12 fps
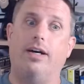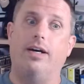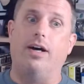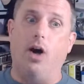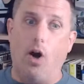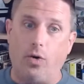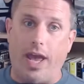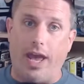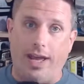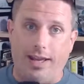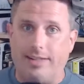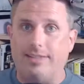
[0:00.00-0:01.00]

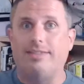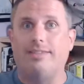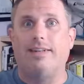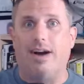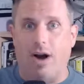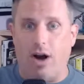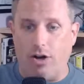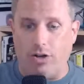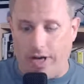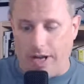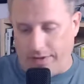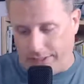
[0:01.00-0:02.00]
Okay, I'll
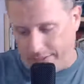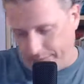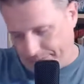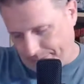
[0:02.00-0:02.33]
go down there."